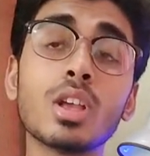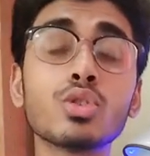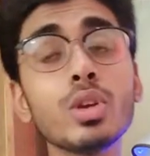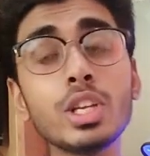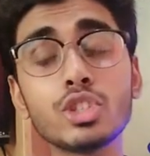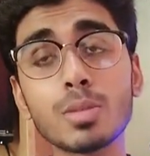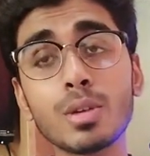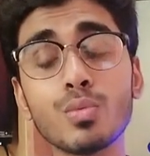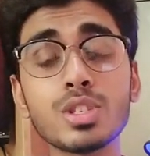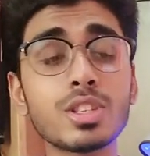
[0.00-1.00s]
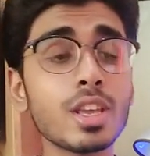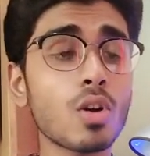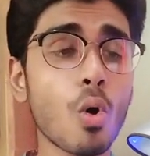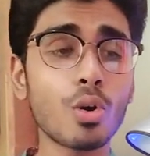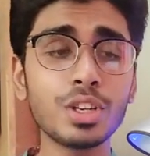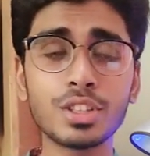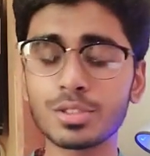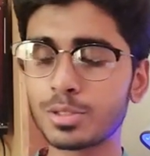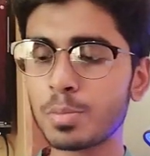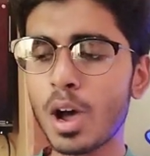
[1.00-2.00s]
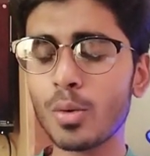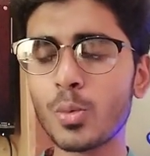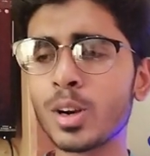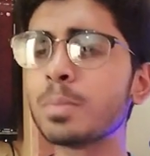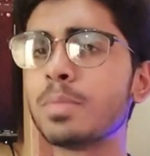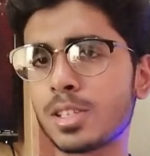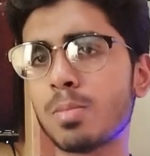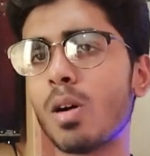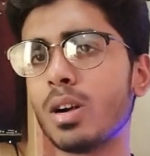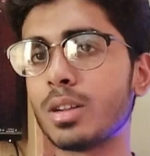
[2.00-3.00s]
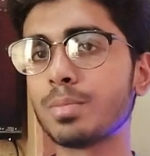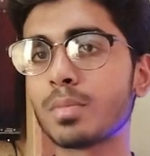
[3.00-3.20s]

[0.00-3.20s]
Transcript: So in German we say only the small word bis bald,